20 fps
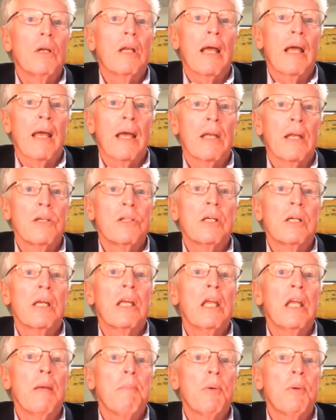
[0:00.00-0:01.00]
land to
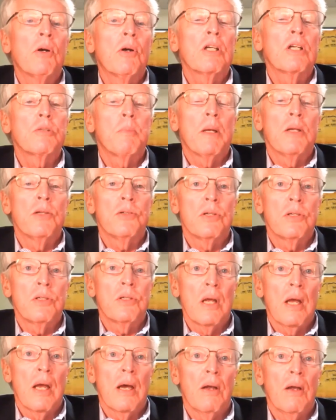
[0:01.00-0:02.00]
keep your expenses
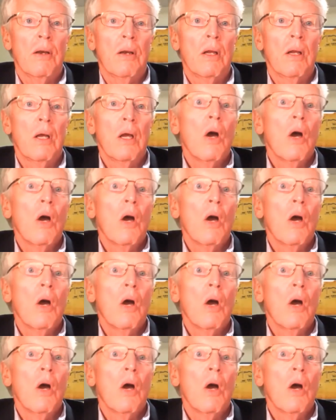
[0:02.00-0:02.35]
down.